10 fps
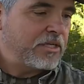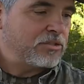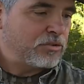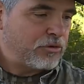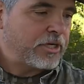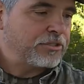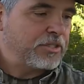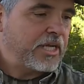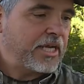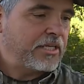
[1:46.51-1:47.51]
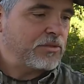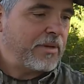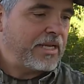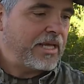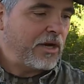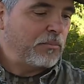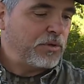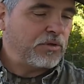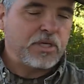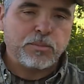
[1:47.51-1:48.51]
it's a trigger stick and it's made to help
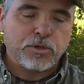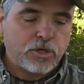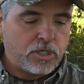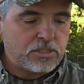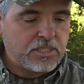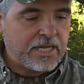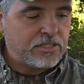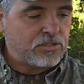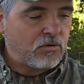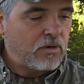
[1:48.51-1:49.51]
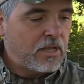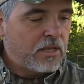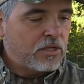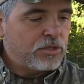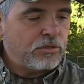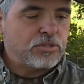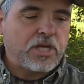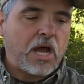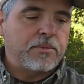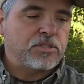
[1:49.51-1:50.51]
you keep your gun steady already. So use
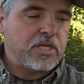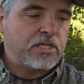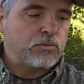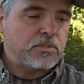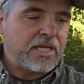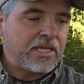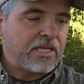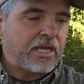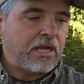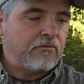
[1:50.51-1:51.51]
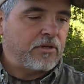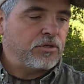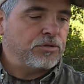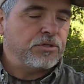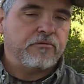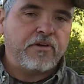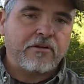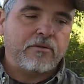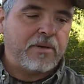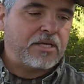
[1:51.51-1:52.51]
common sense when taking care of it. Do your
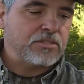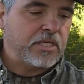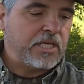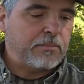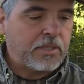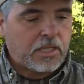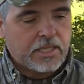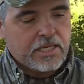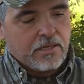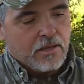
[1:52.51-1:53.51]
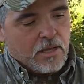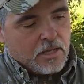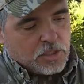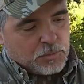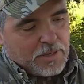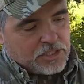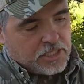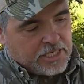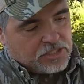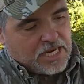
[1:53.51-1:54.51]
very best to keep it clean,
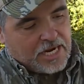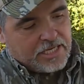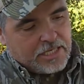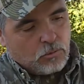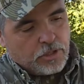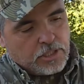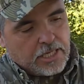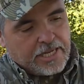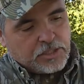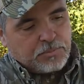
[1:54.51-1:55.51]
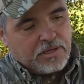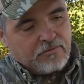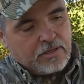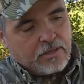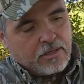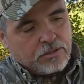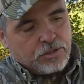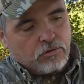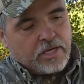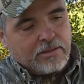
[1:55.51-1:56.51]
especially inside of here where your legs pivot.
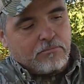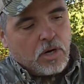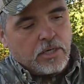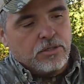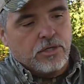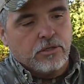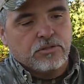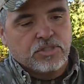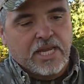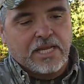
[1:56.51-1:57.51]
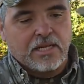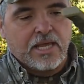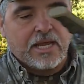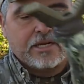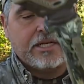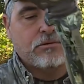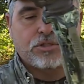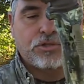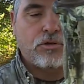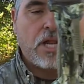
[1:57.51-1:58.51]
You'll get mud and dirt and sand in there, and it'll sure